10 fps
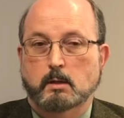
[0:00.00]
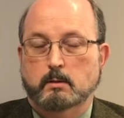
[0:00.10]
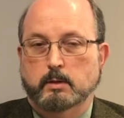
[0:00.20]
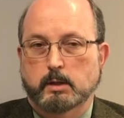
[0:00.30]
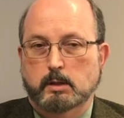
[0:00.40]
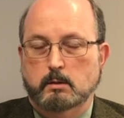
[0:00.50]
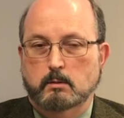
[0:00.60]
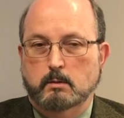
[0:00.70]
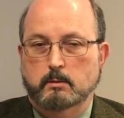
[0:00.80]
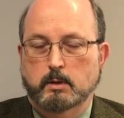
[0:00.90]
the,
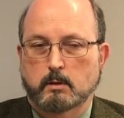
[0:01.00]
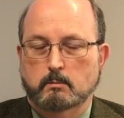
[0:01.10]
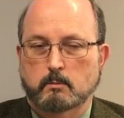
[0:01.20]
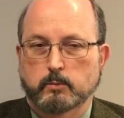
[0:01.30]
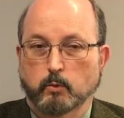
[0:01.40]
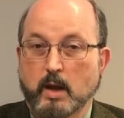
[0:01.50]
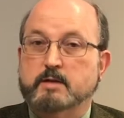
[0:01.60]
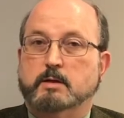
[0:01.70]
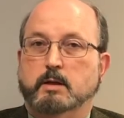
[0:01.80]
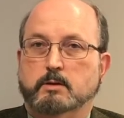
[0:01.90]
the
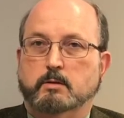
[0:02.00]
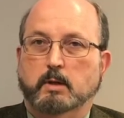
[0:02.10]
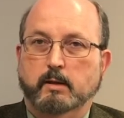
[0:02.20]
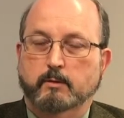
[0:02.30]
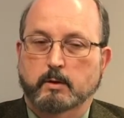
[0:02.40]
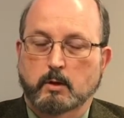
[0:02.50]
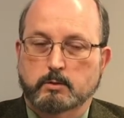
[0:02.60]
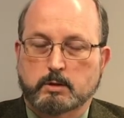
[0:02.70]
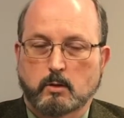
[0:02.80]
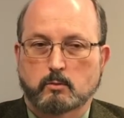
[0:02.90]
residents who live in
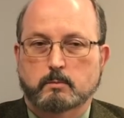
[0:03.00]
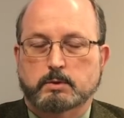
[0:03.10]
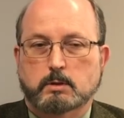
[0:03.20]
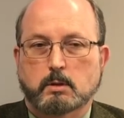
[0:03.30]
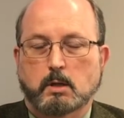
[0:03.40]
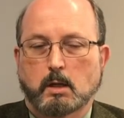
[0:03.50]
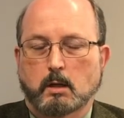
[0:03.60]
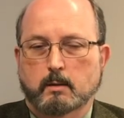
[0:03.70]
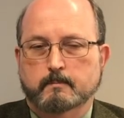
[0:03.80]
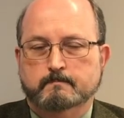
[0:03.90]
those homes.
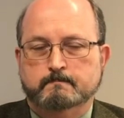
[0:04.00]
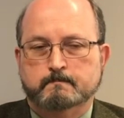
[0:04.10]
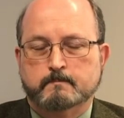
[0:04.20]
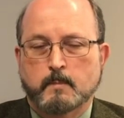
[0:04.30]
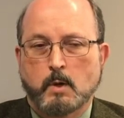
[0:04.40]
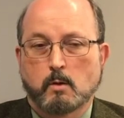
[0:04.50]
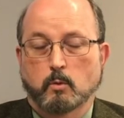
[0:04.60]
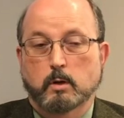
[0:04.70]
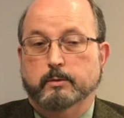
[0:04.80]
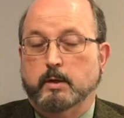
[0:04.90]

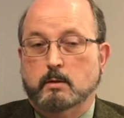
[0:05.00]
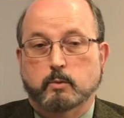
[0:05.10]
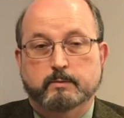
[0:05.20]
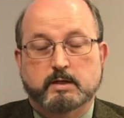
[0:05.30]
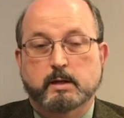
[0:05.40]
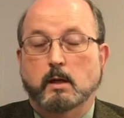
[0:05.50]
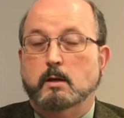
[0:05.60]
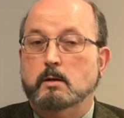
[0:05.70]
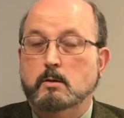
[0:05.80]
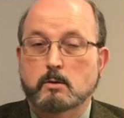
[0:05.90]
One of the things we've seen a
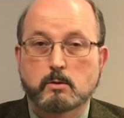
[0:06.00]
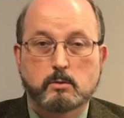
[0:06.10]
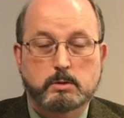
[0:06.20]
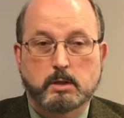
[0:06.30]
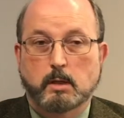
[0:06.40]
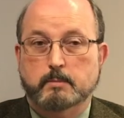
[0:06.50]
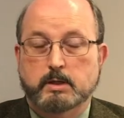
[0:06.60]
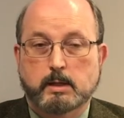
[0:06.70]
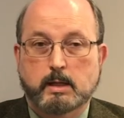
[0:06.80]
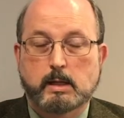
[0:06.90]
huge
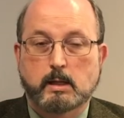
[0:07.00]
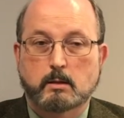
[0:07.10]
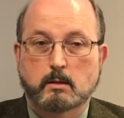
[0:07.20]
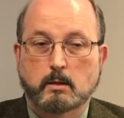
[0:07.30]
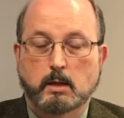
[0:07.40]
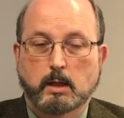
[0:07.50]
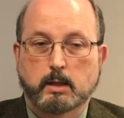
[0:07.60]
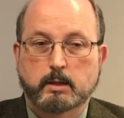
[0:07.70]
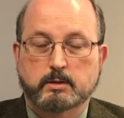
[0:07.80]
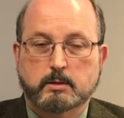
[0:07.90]
uptick in
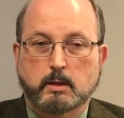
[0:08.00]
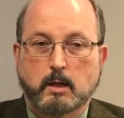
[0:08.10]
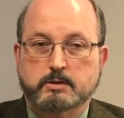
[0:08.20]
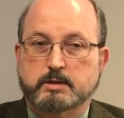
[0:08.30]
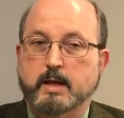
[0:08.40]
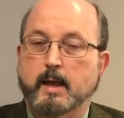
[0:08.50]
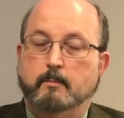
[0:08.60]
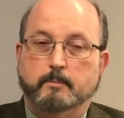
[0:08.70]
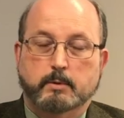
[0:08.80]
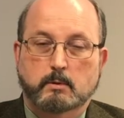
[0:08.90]
is our SNAP
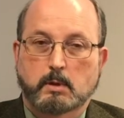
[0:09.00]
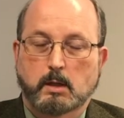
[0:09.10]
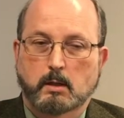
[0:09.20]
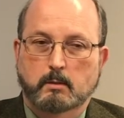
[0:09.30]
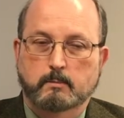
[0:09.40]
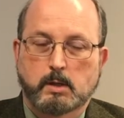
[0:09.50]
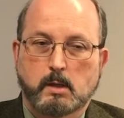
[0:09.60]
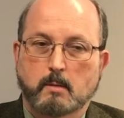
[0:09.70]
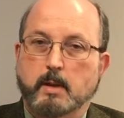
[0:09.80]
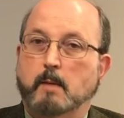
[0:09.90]

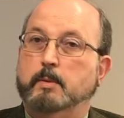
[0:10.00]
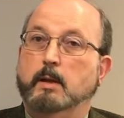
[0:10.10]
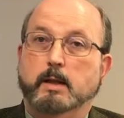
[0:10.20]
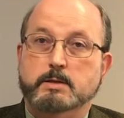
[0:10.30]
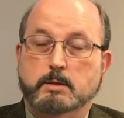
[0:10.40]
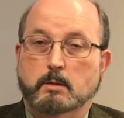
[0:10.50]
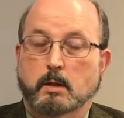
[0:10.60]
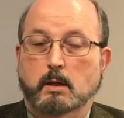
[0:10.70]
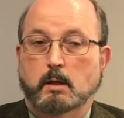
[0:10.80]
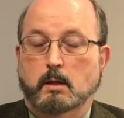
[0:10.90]
population.
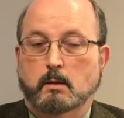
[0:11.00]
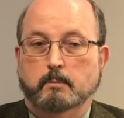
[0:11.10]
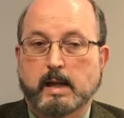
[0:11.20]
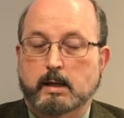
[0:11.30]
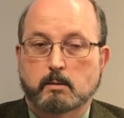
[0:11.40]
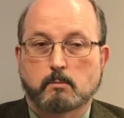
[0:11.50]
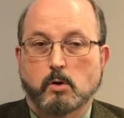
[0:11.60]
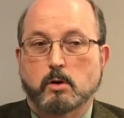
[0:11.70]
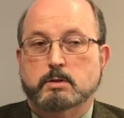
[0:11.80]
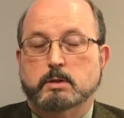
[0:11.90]
Back in
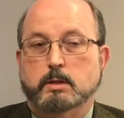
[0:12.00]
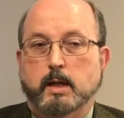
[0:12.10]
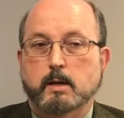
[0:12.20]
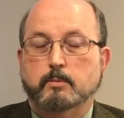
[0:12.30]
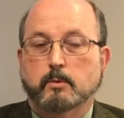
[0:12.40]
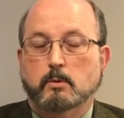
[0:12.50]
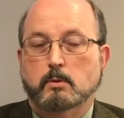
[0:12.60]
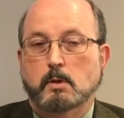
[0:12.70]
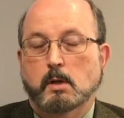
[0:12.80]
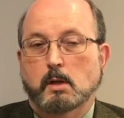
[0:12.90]
March and
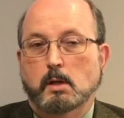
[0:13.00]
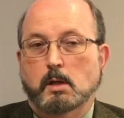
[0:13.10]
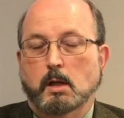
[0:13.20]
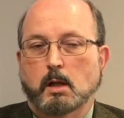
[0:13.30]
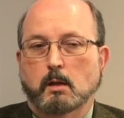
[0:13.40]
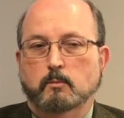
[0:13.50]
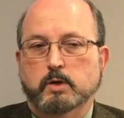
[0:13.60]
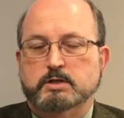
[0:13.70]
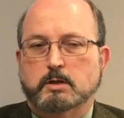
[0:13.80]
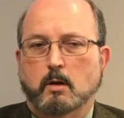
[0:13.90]
April,
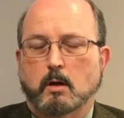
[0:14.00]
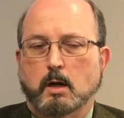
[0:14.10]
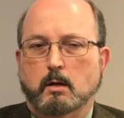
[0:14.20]
we saw